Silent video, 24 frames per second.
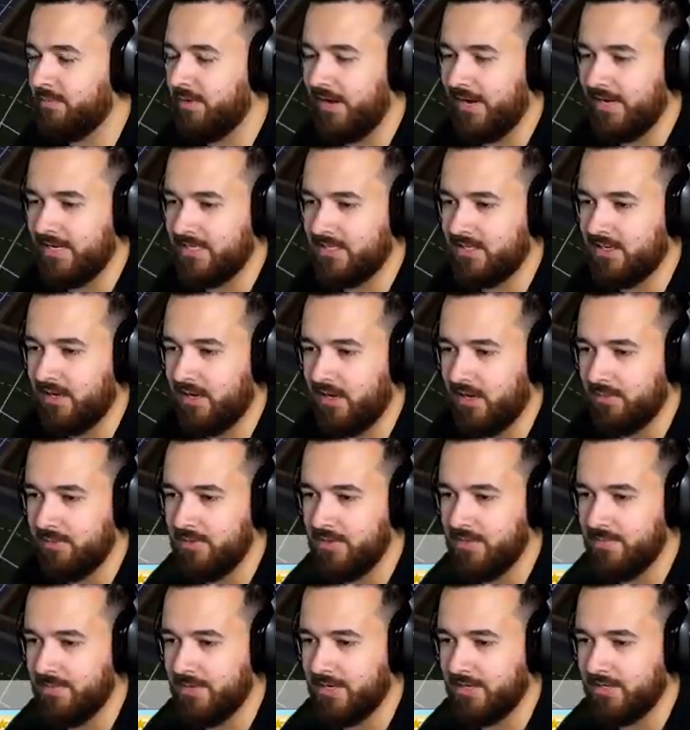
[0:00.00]
can buy a tub
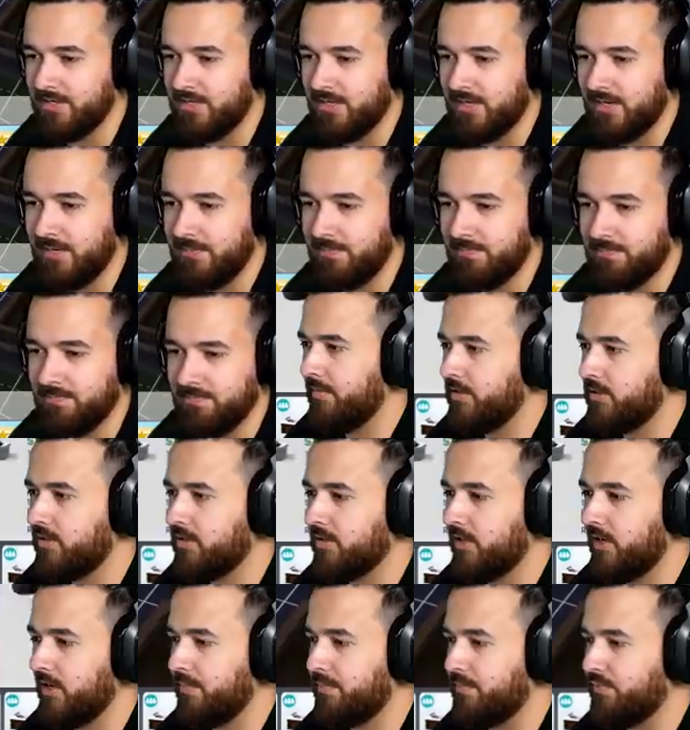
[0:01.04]
in the meantime. I mean, you
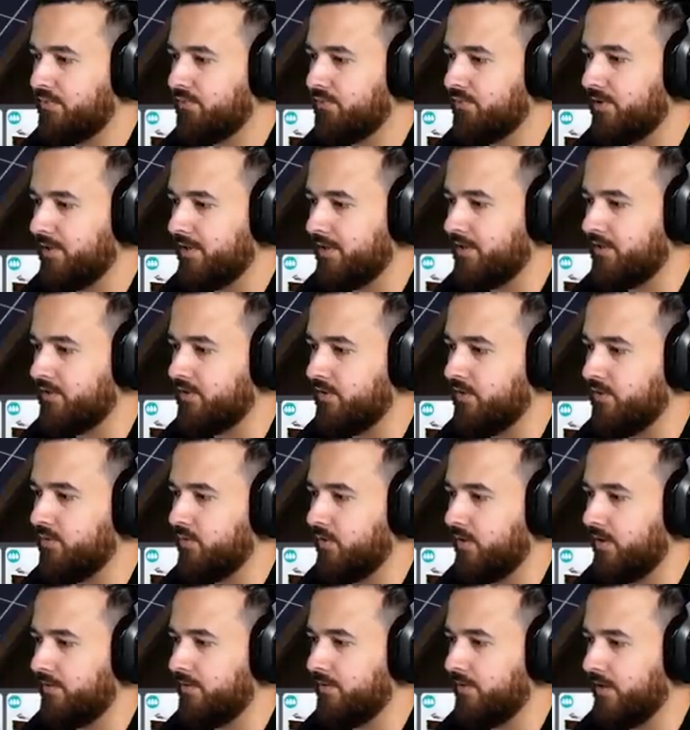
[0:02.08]
should get a pretty good
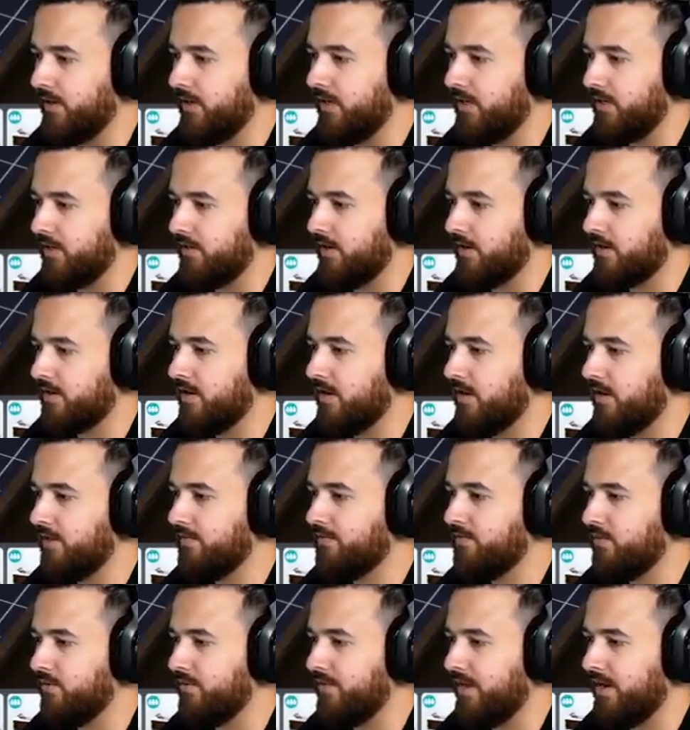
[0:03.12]
one, right? I can't
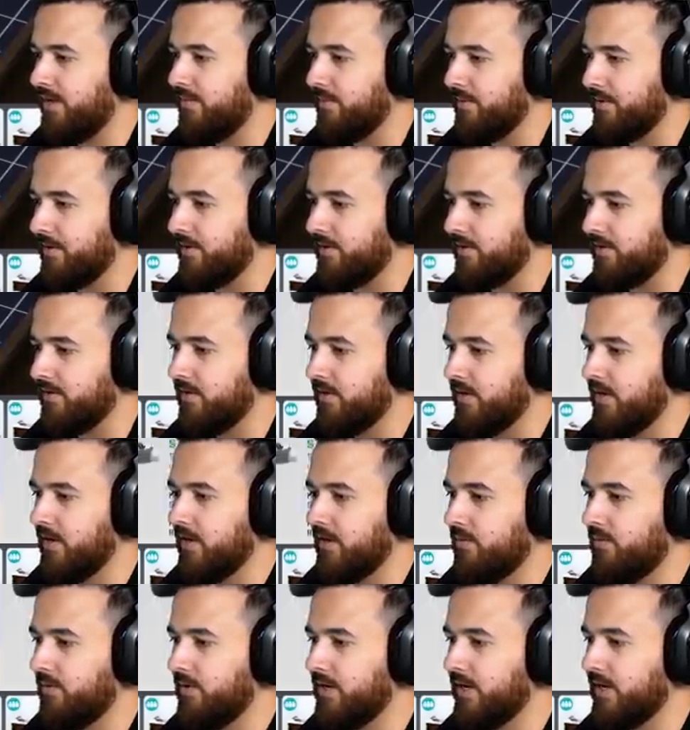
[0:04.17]
afford that one though.
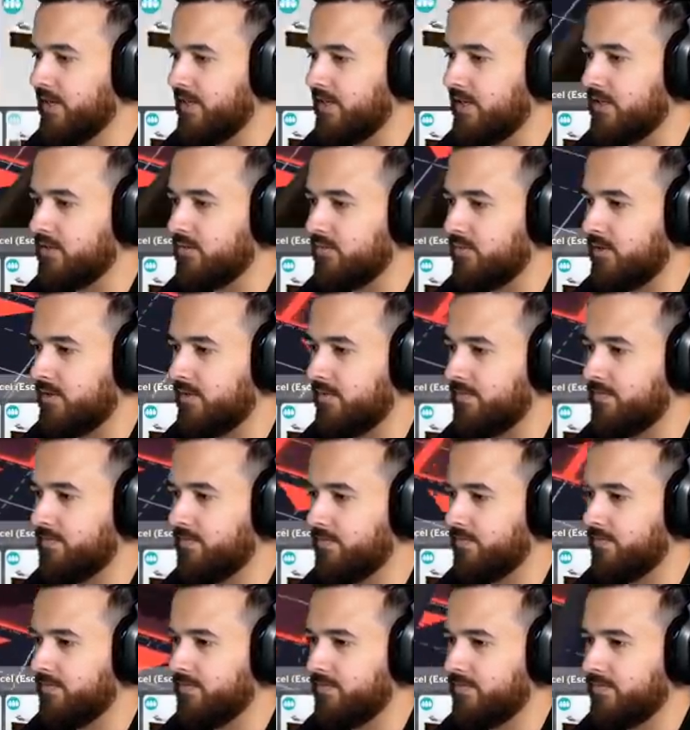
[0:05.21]
We'll get this one.
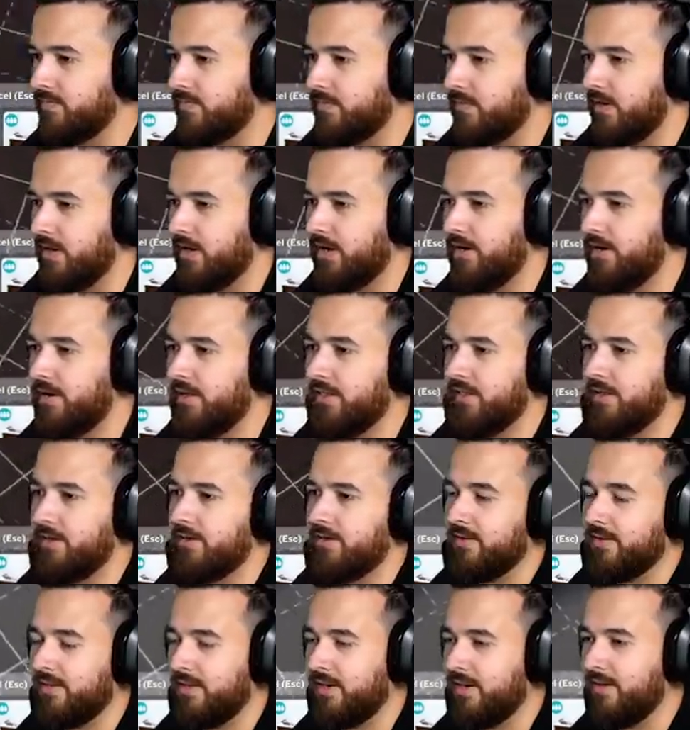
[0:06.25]
I don't know
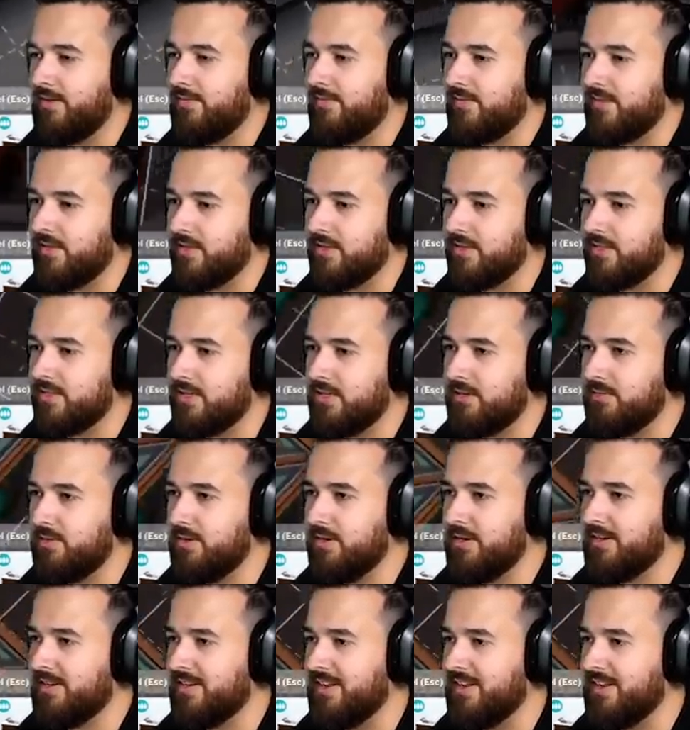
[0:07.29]
that. Can I fit this anywhere?